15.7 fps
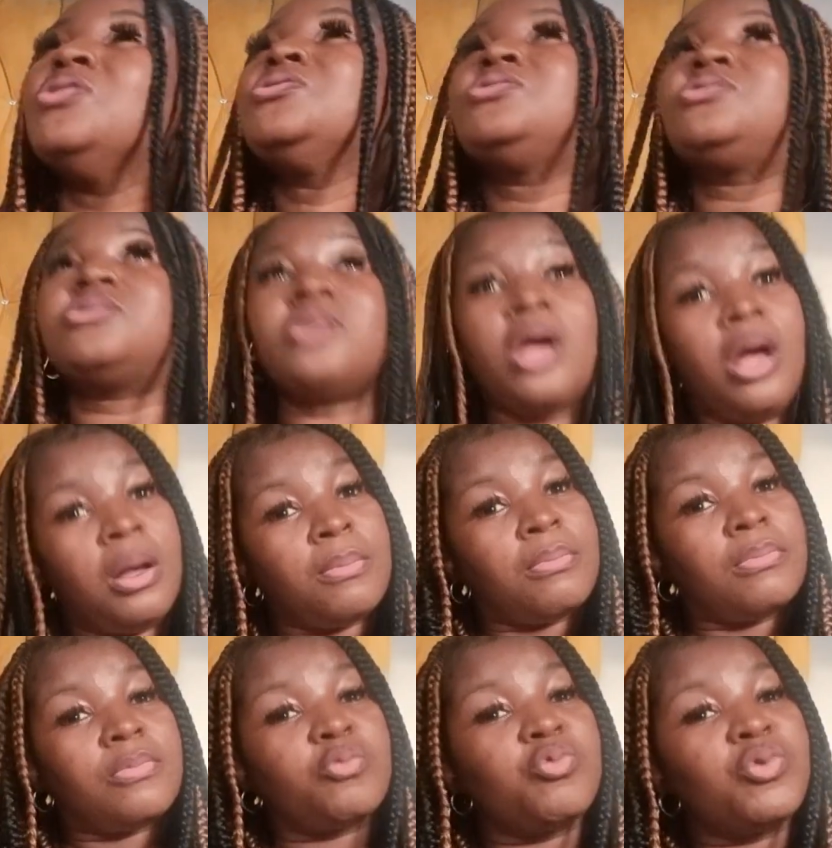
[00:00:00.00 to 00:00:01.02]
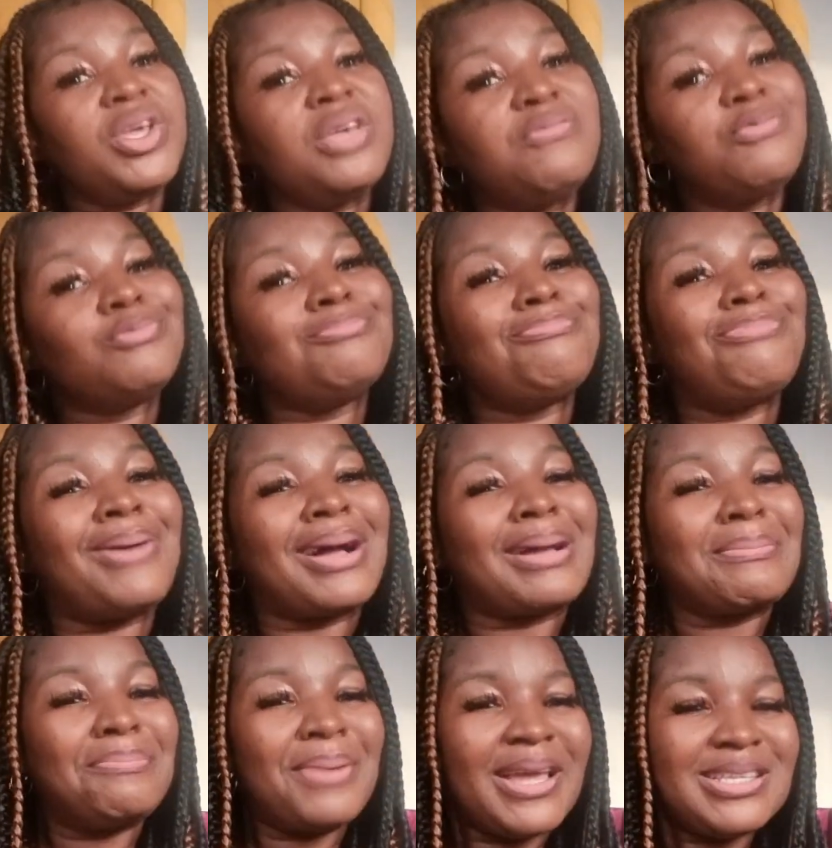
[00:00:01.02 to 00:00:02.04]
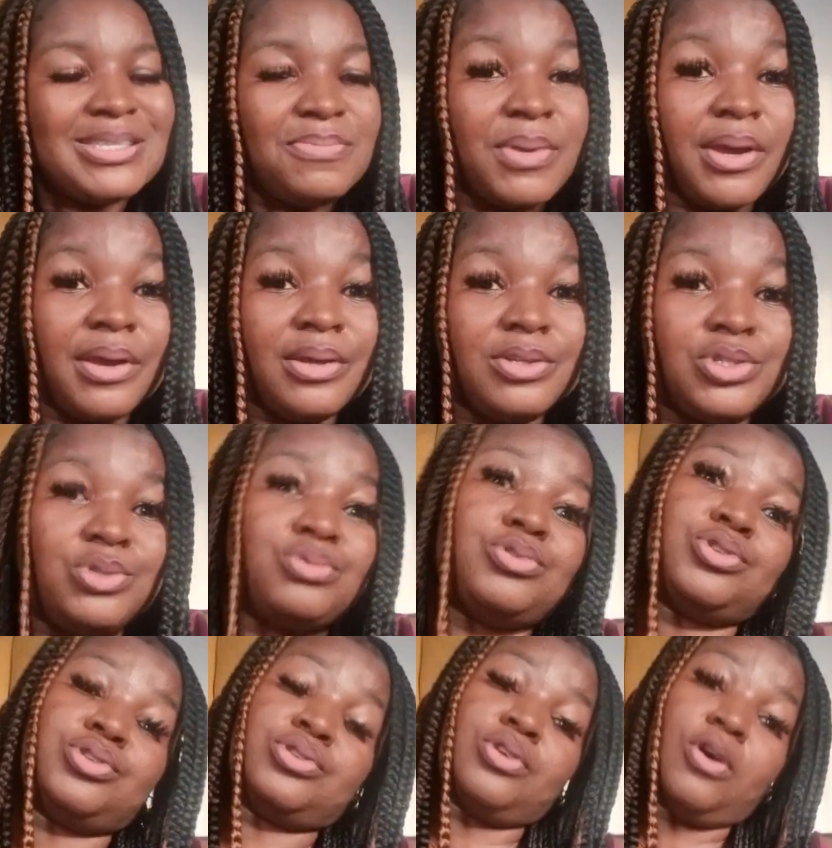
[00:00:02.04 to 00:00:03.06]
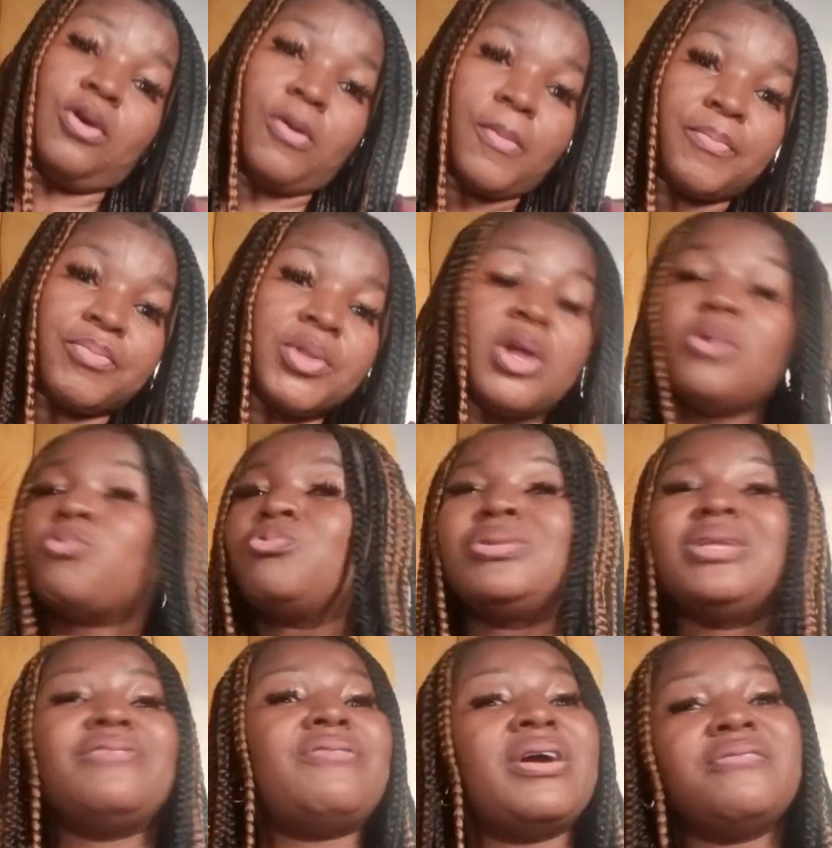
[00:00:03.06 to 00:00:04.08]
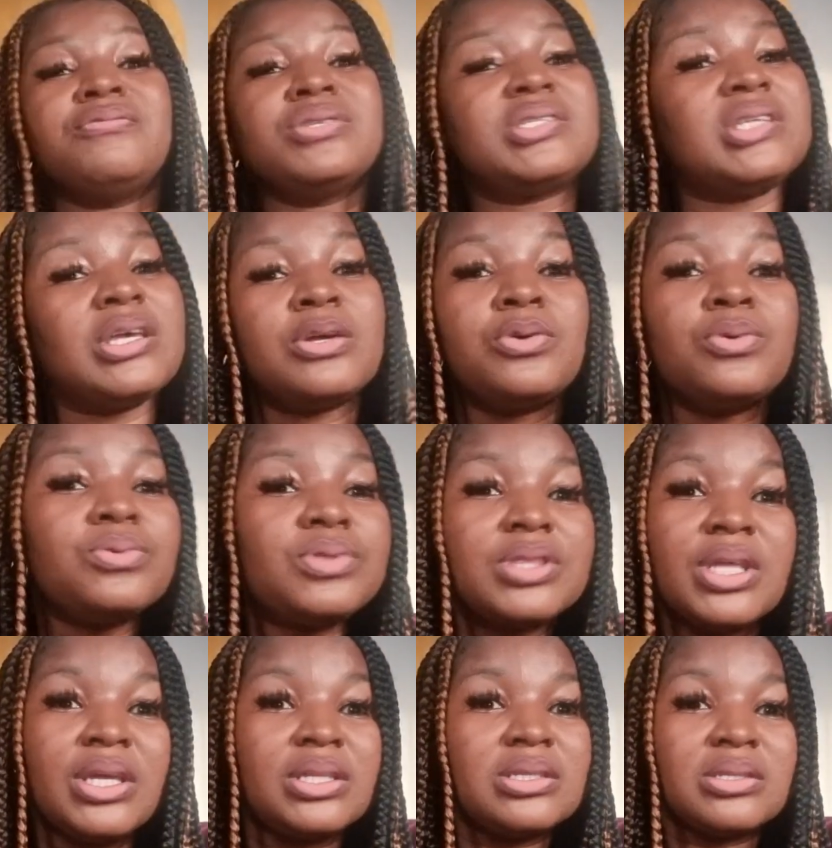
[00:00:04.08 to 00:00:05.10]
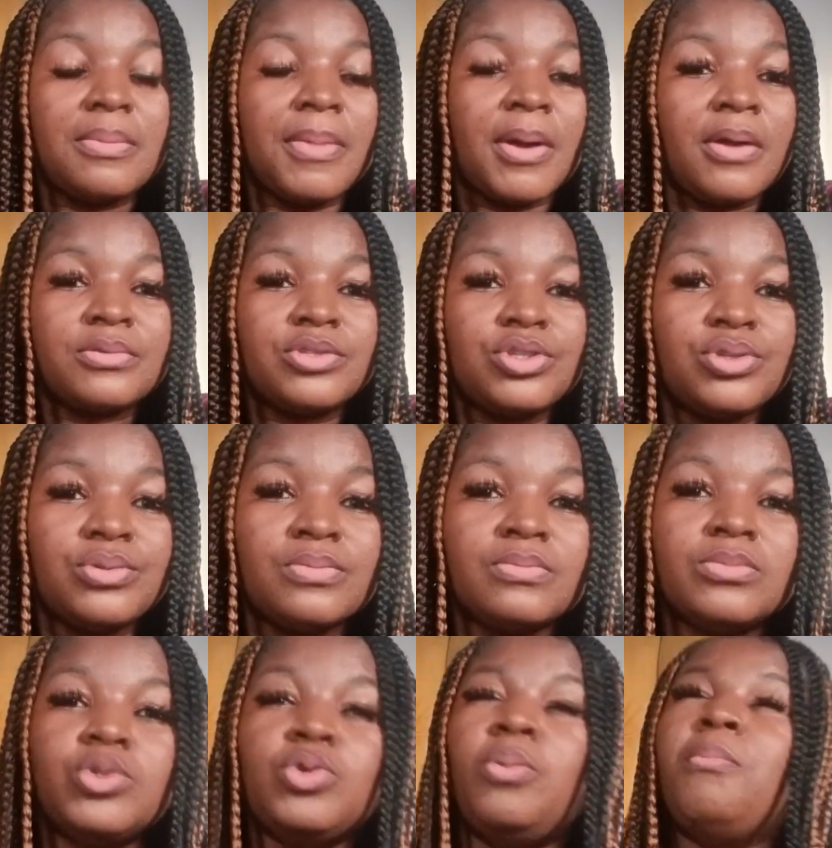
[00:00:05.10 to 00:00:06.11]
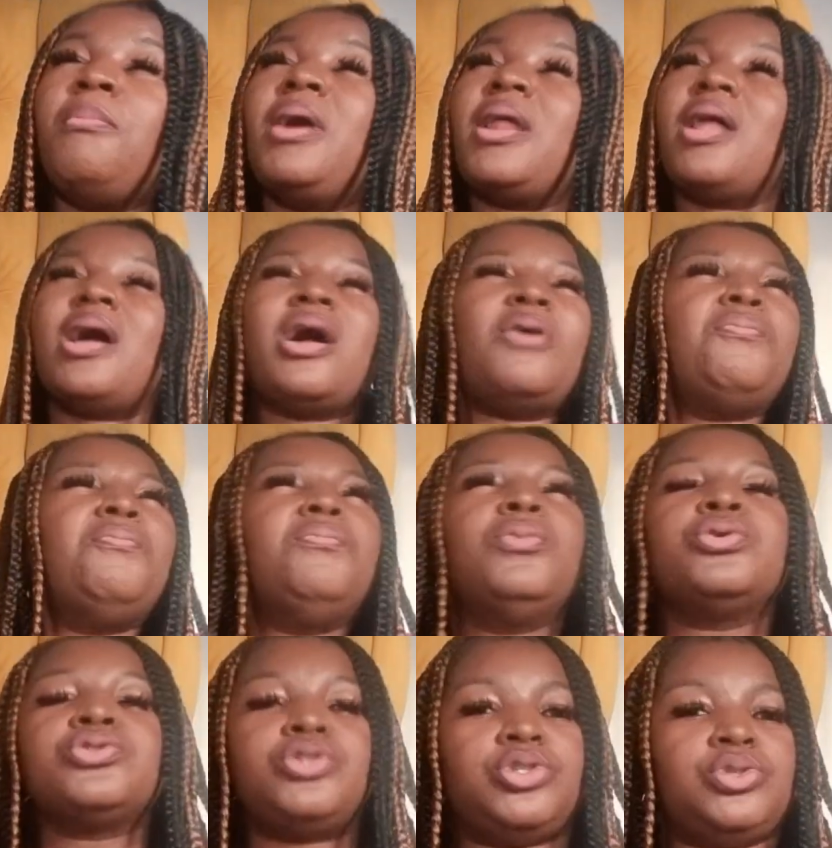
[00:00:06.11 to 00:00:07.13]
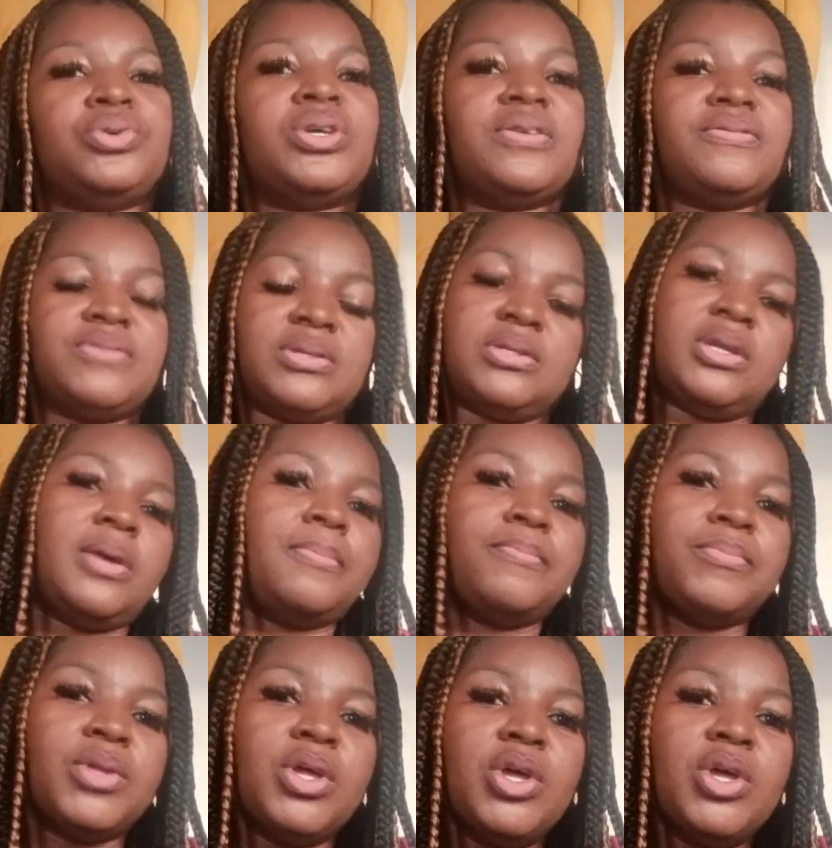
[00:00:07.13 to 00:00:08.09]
Some will even backbite behind you. Some will never even say good things about you, no matter how much you give to them.